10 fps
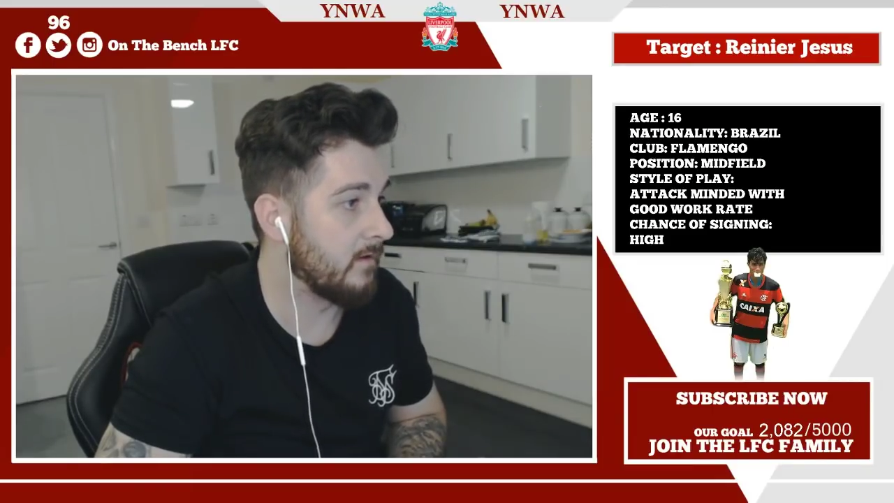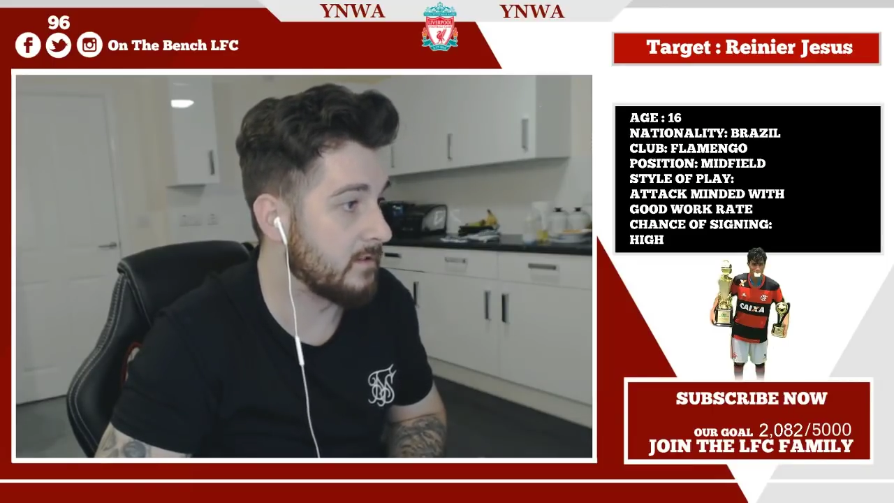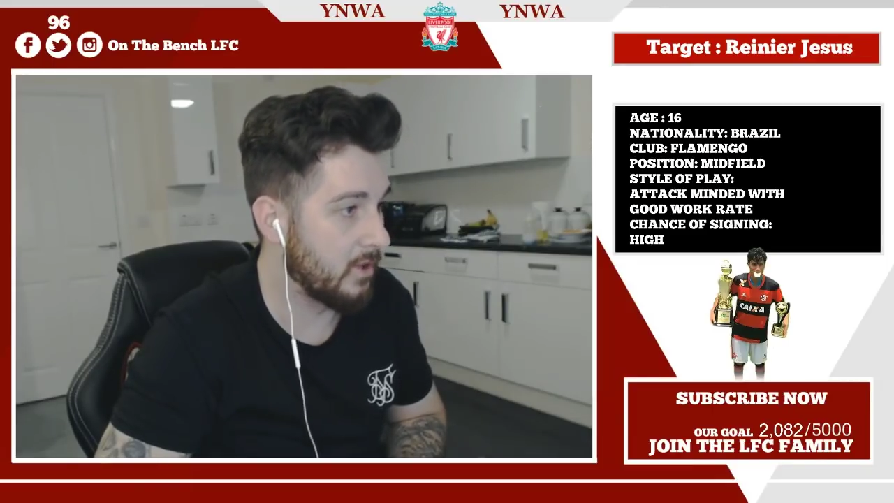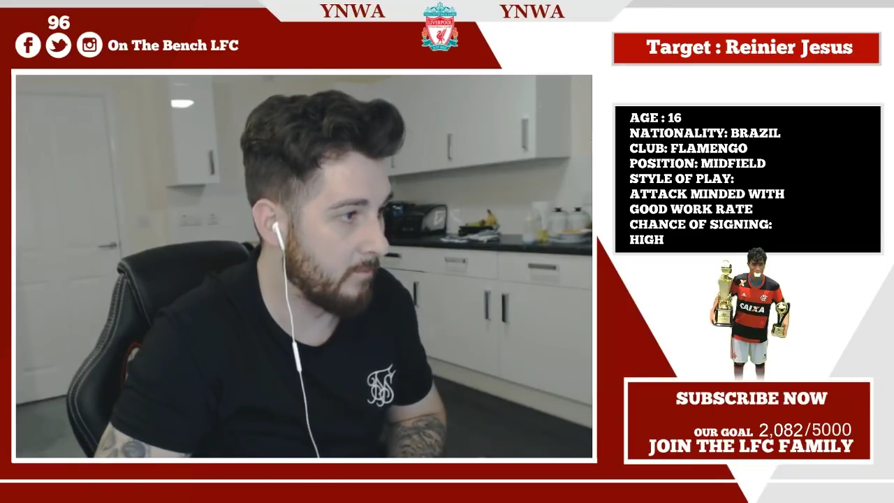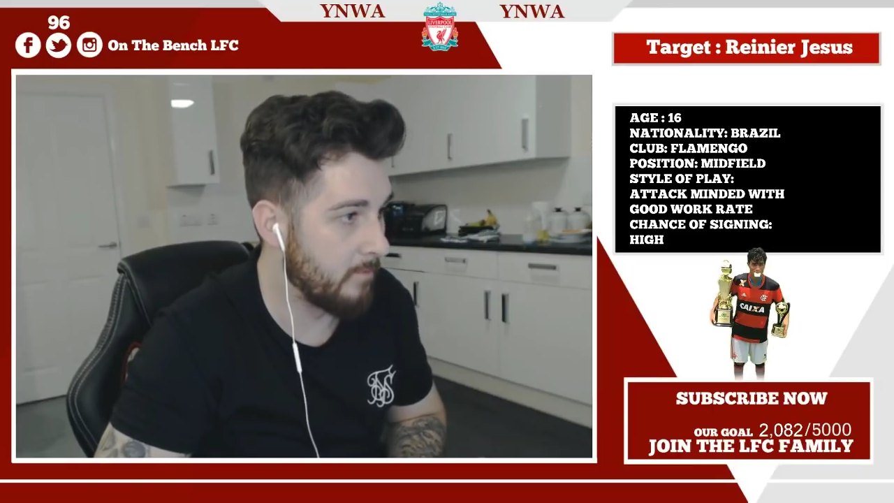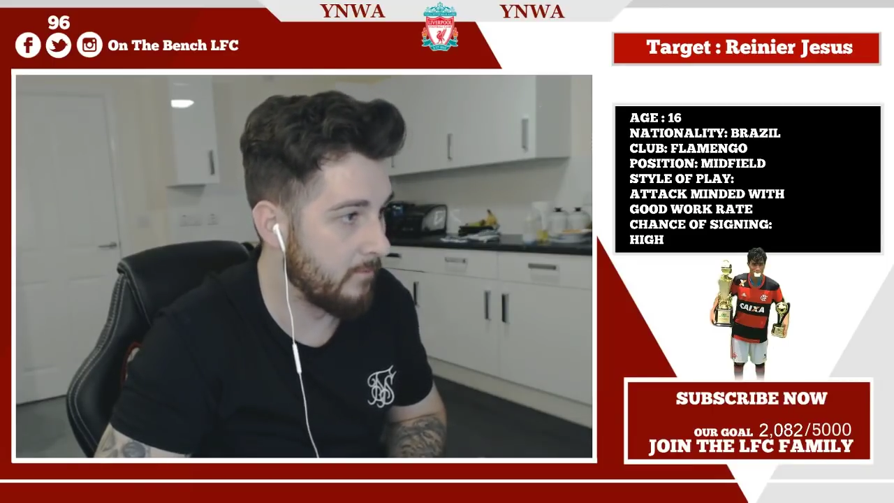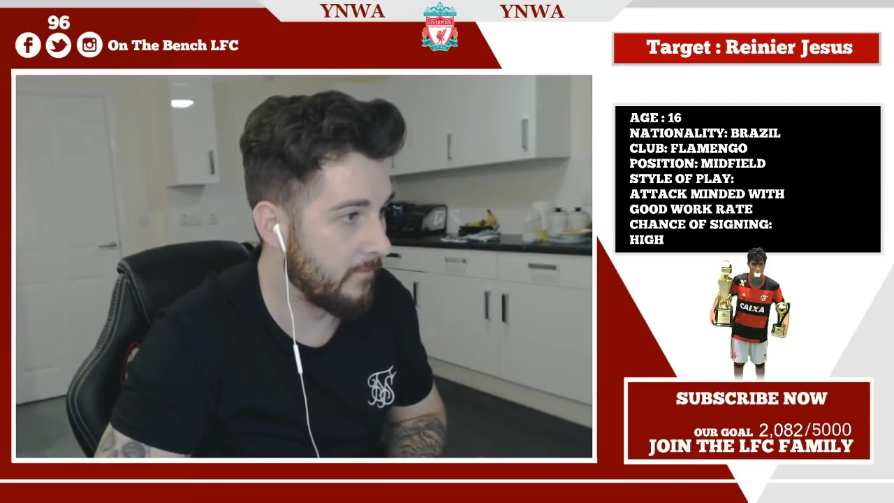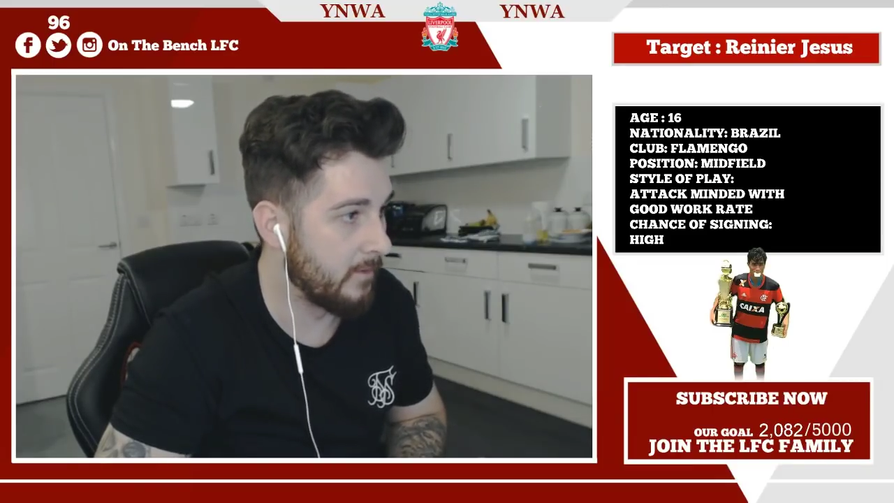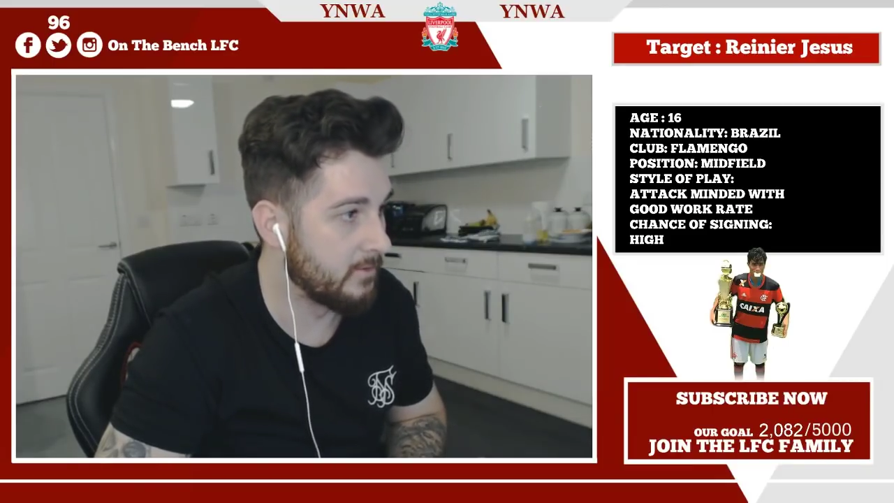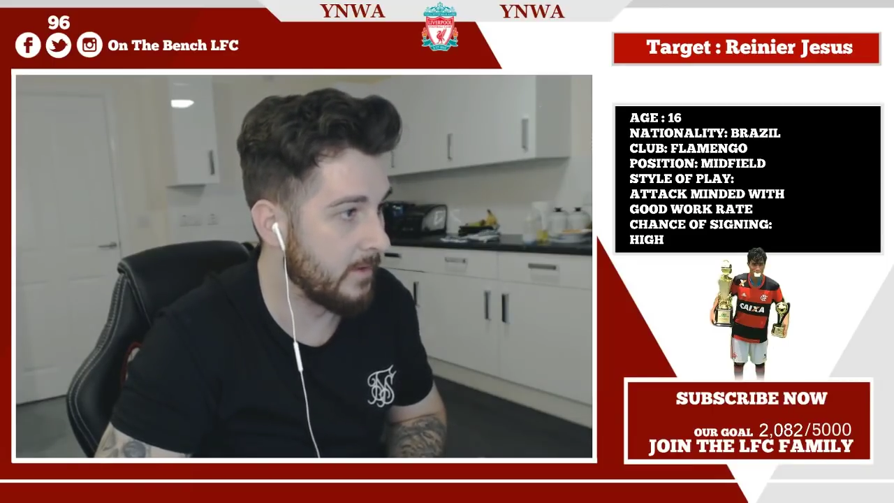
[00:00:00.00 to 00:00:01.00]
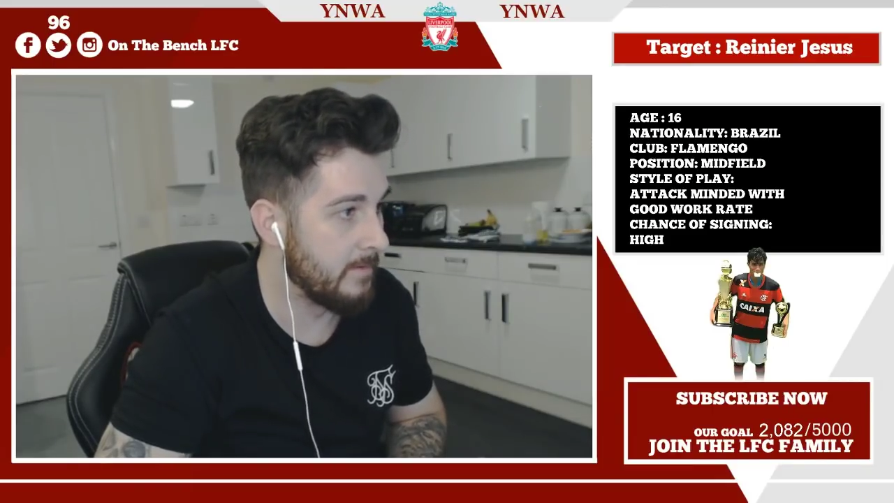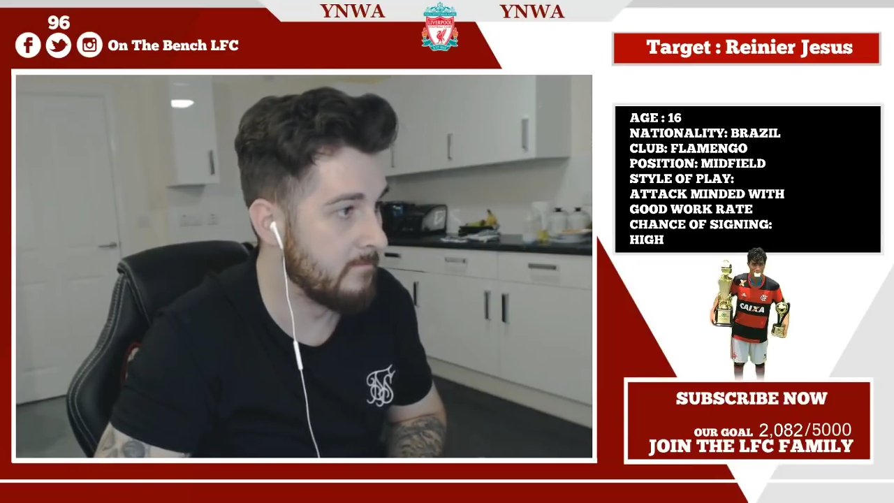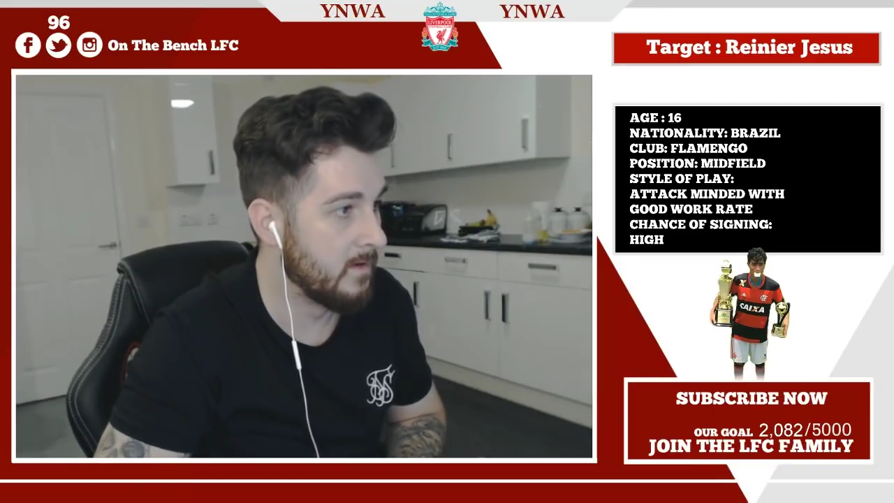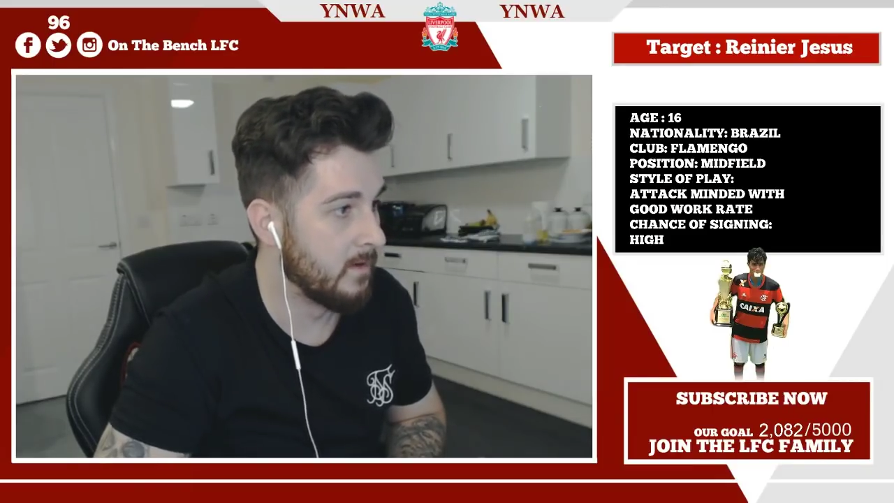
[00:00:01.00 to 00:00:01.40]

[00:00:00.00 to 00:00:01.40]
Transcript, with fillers: That's a good ball through to him.